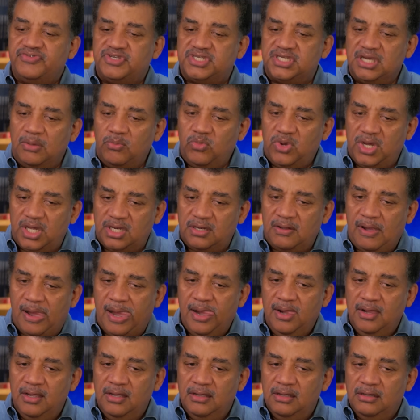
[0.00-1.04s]
of someone
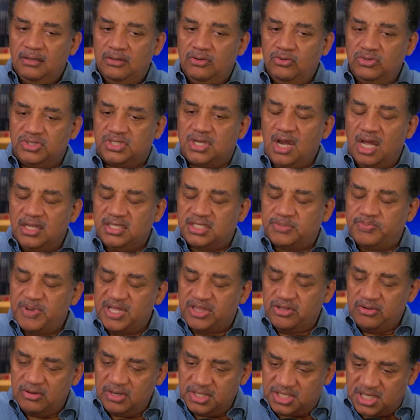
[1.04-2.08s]
who's got,
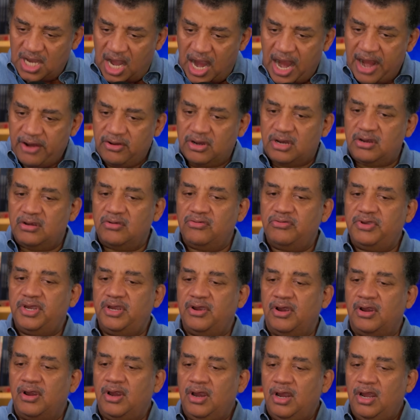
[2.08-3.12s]
spent their entire
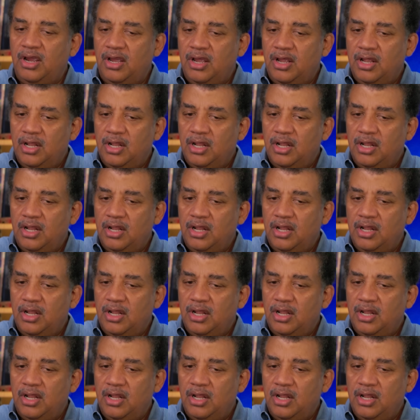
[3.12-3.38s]
career,